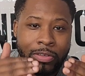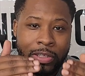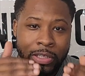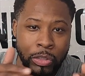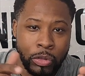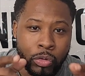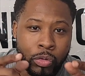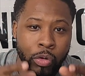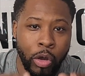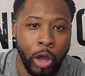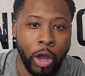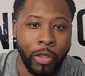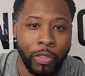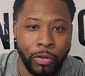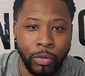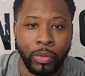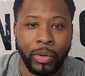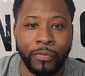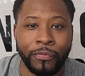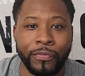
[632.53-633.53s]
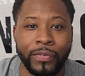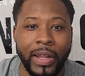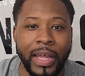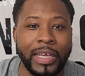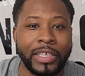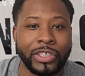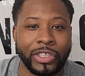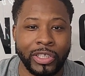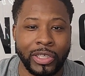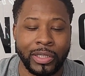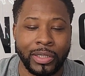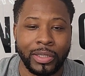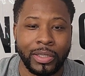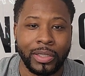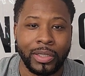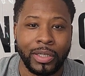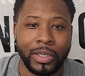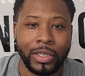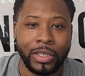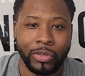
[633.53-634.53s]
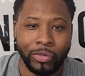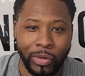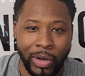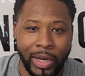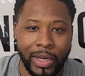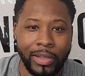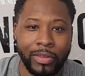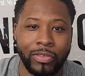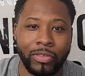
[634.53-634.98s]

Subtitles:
You are the reflection, right?